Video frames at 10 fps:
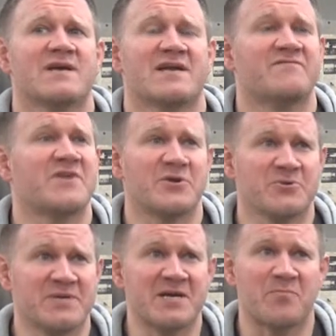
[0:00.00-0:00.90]
Had a very
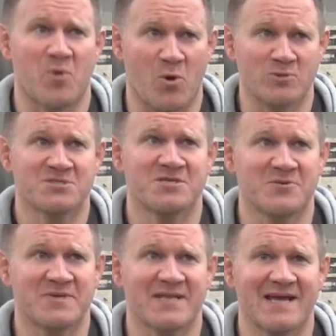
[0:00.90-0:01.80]
unique approach to
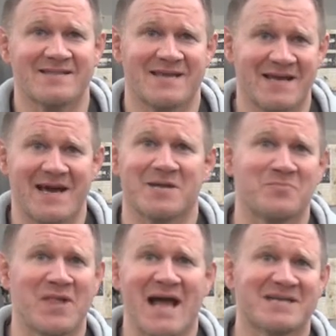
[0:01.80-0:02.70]
doing that. Then he got
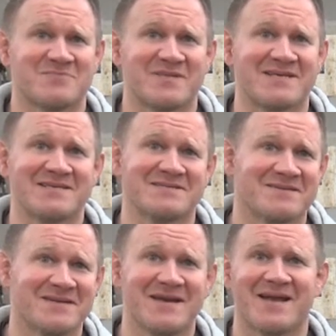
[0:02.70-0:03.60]
into blacksmithing,
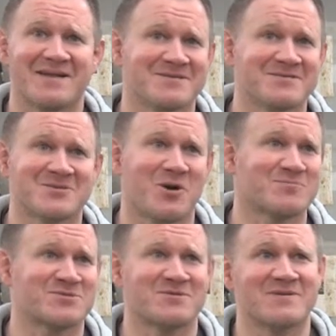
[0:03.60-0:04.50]
then he got into
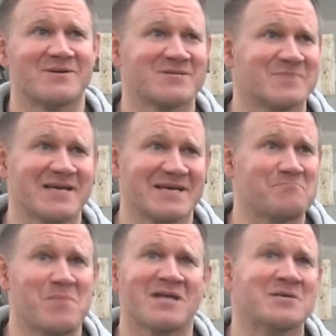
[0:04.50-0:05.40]
sculpture, and now he's
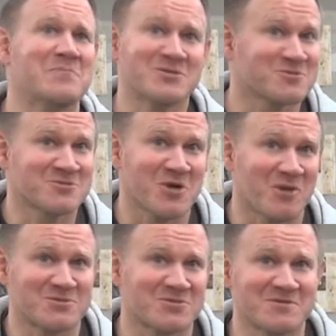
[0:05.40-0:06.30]
making monumental
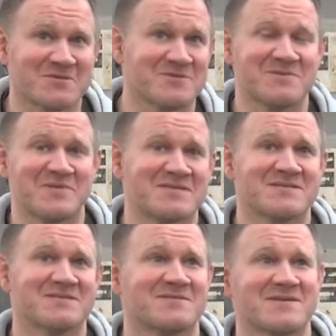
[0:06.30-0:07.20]
sculpture. Some of
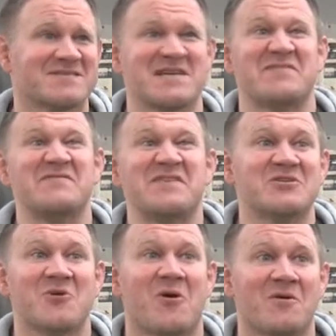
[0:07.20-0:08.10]
these things are like 70
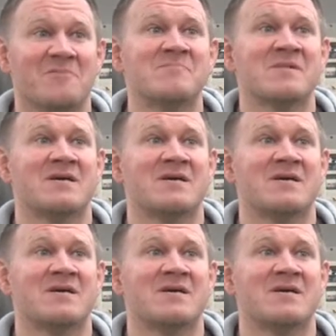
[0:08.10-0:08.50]
feet tall.